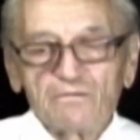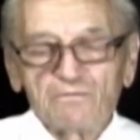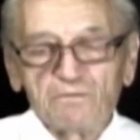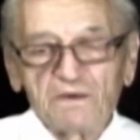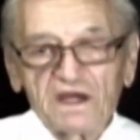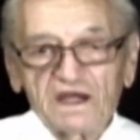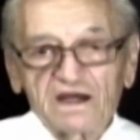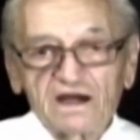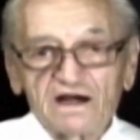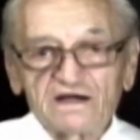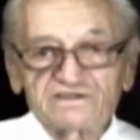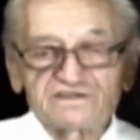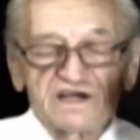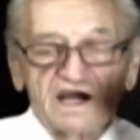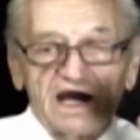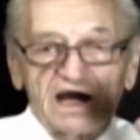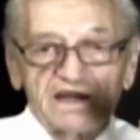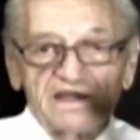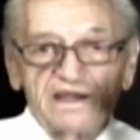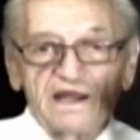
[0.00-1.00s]
Because
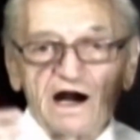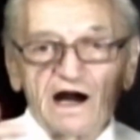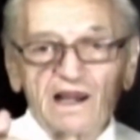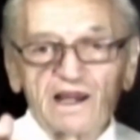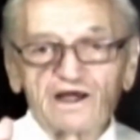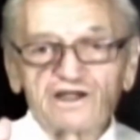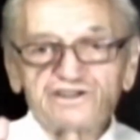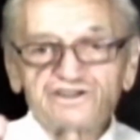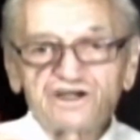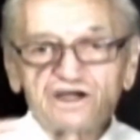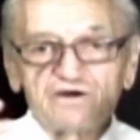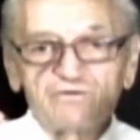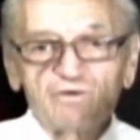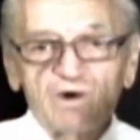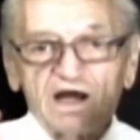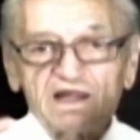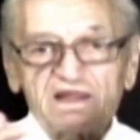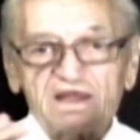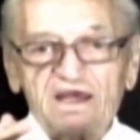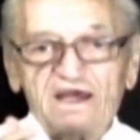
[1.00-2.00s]
the analogy
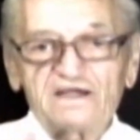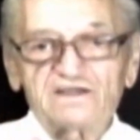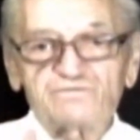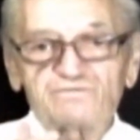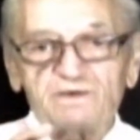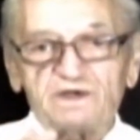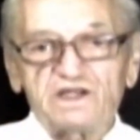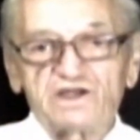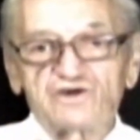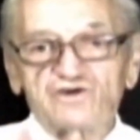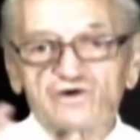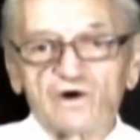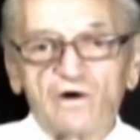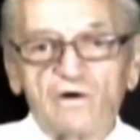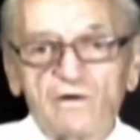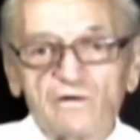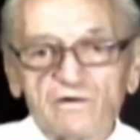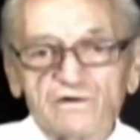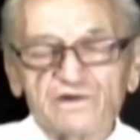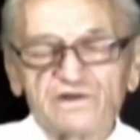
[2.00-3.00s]
what has been
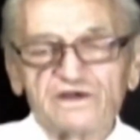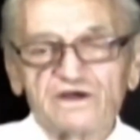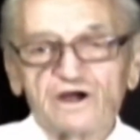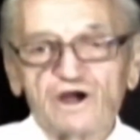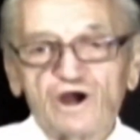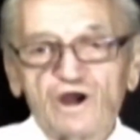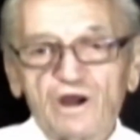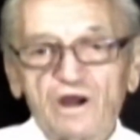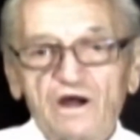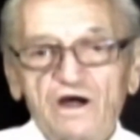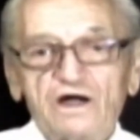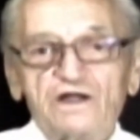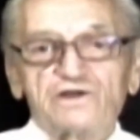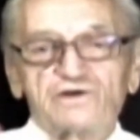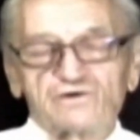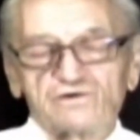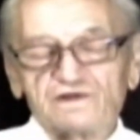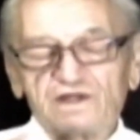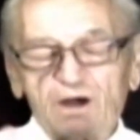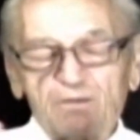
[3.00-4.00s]
told
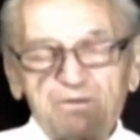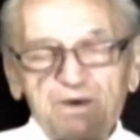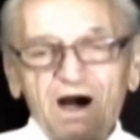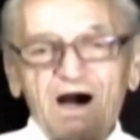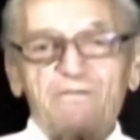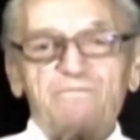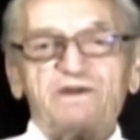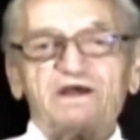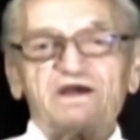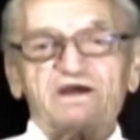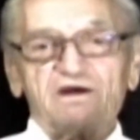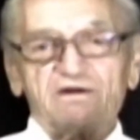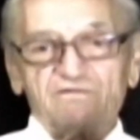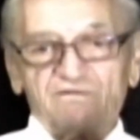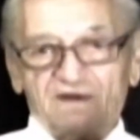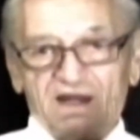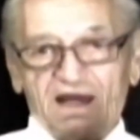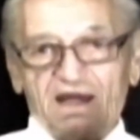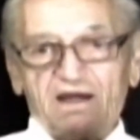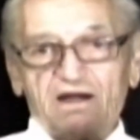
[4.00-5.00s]
to the public
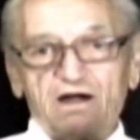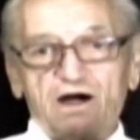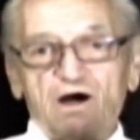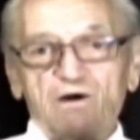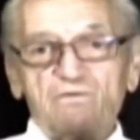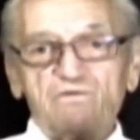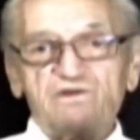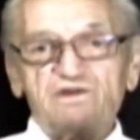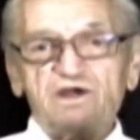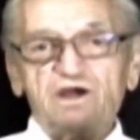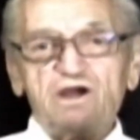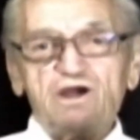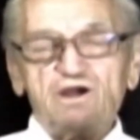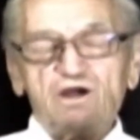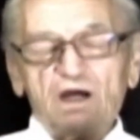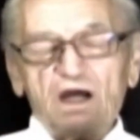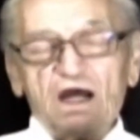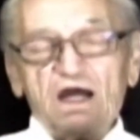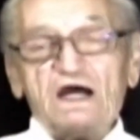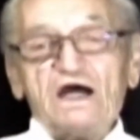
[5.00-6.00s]
in Lake County
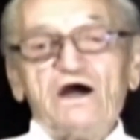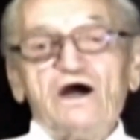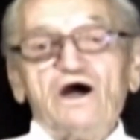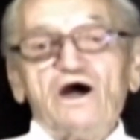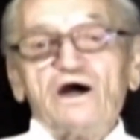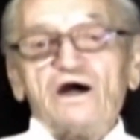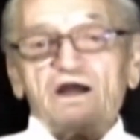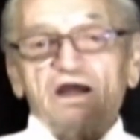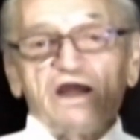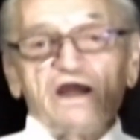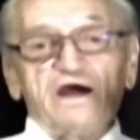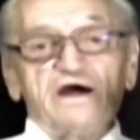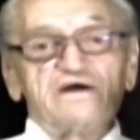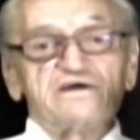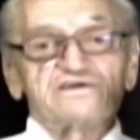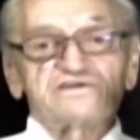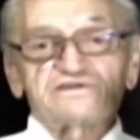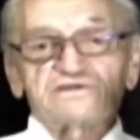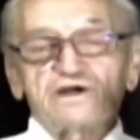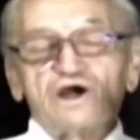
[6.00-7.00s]

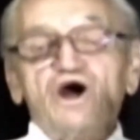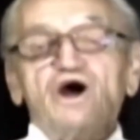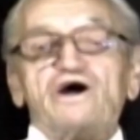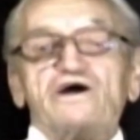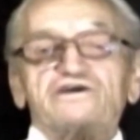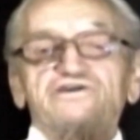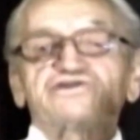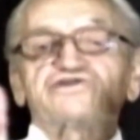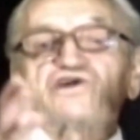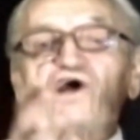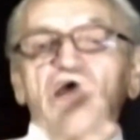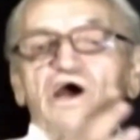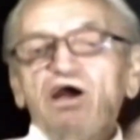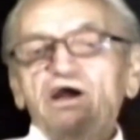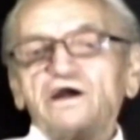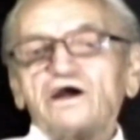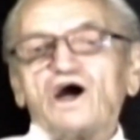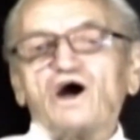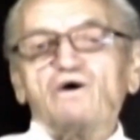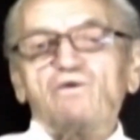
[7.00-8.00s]
is
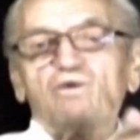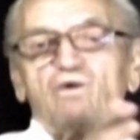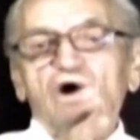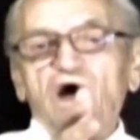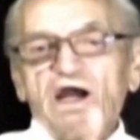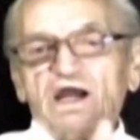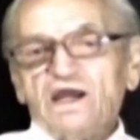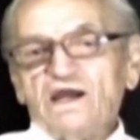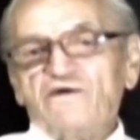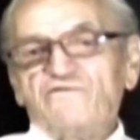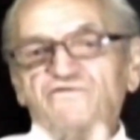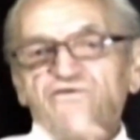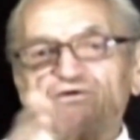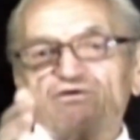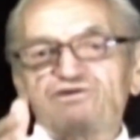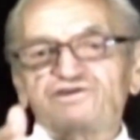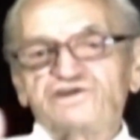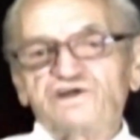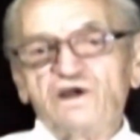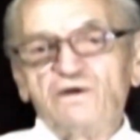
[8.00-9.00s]
stay away. If
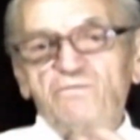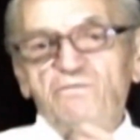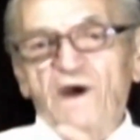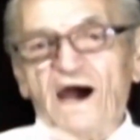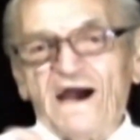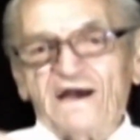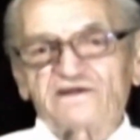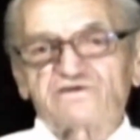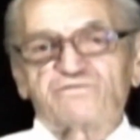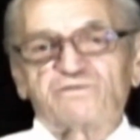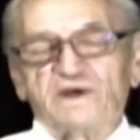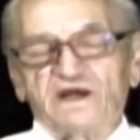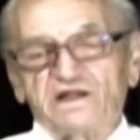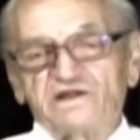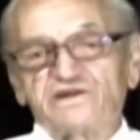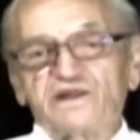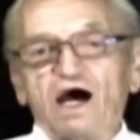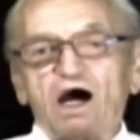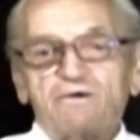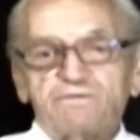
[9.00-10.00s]
you see mass
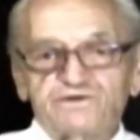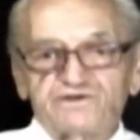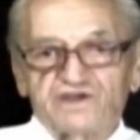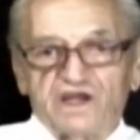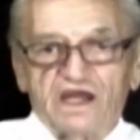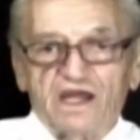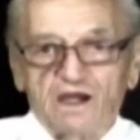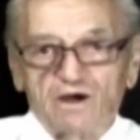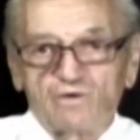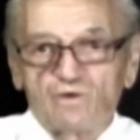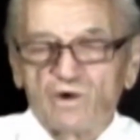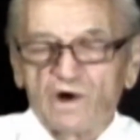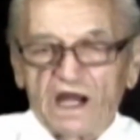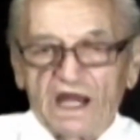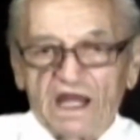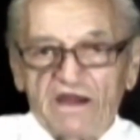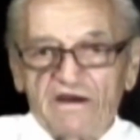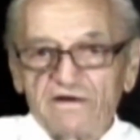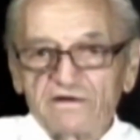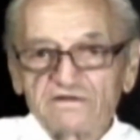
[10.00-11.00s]
build up, stay
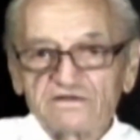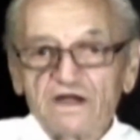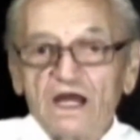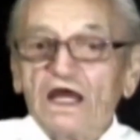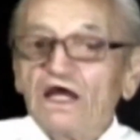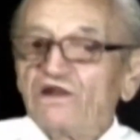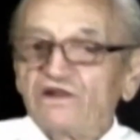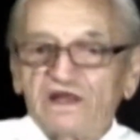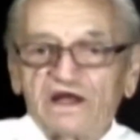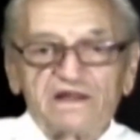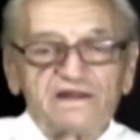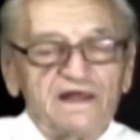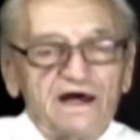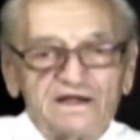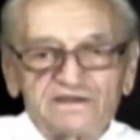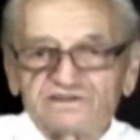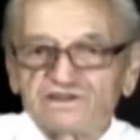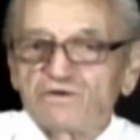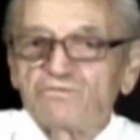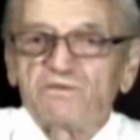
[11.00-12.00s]
away. That
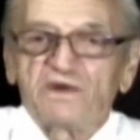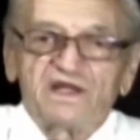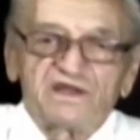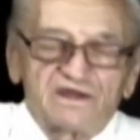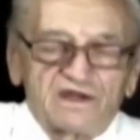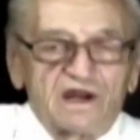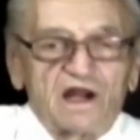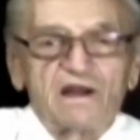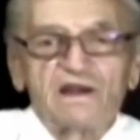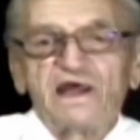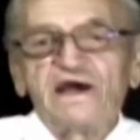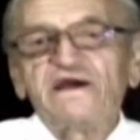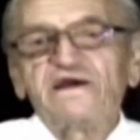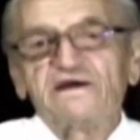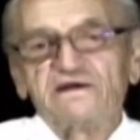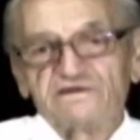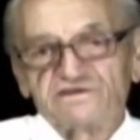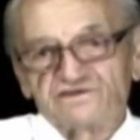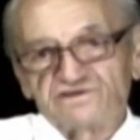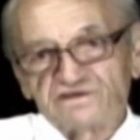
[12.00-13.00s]
doesn't mean that our lake
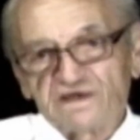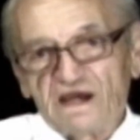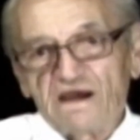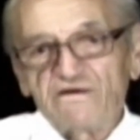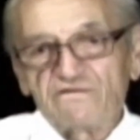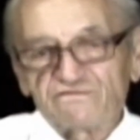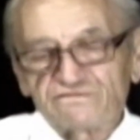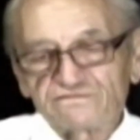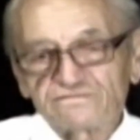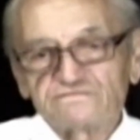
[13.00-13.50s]
is safe.